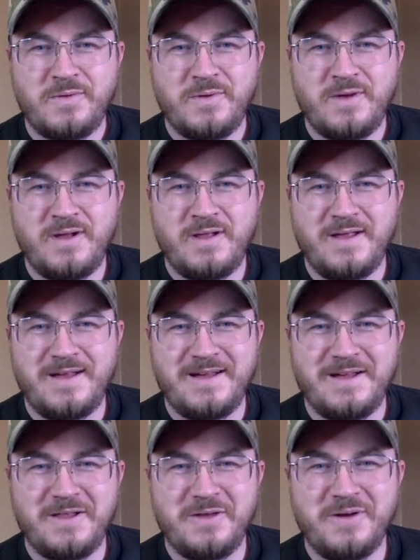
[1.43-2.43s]
Well,
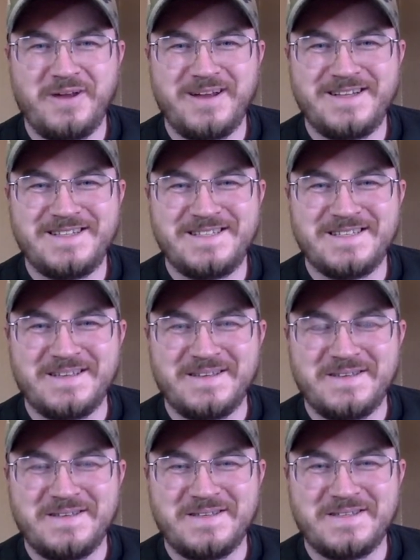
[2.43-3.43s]
hello guys.
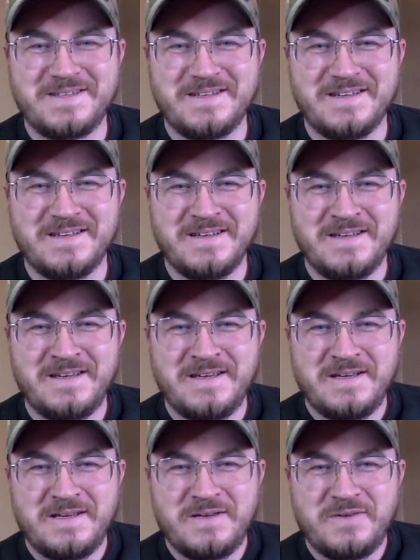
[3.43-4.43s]

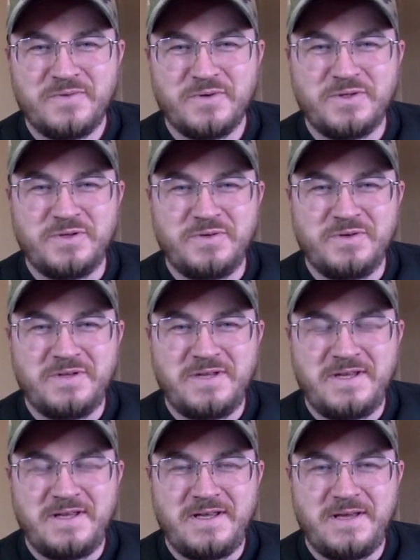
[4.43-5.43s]
We're doing
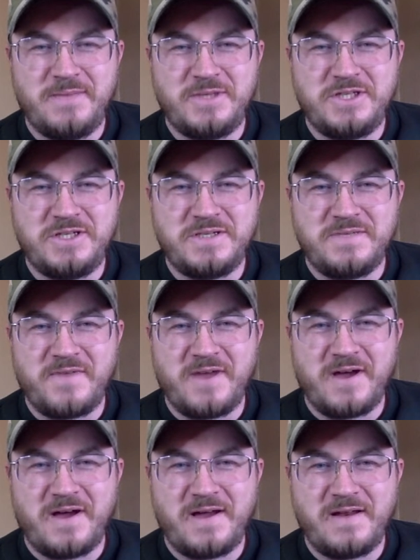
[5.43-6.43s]
the images of
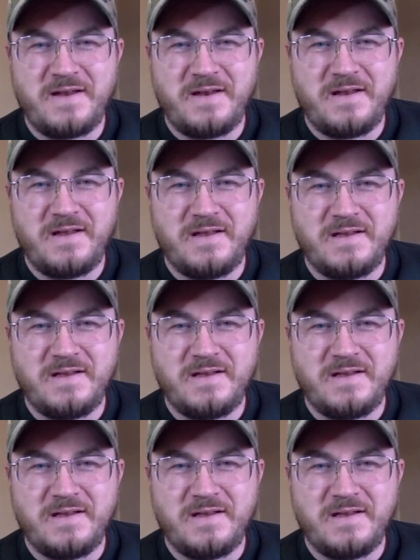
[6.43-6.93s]
God, and